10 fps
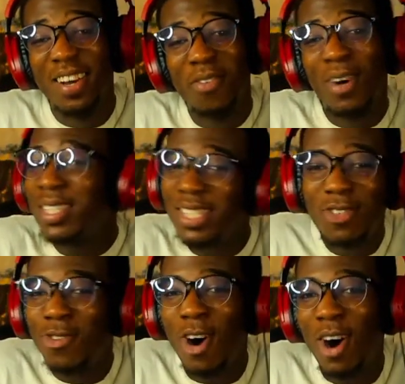What's the
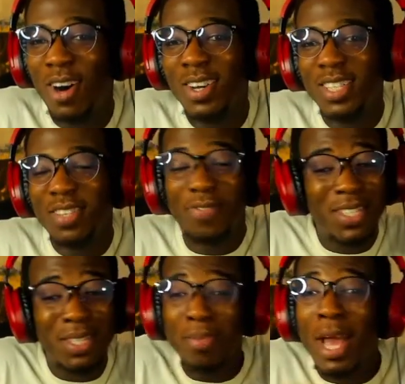rush? If you see me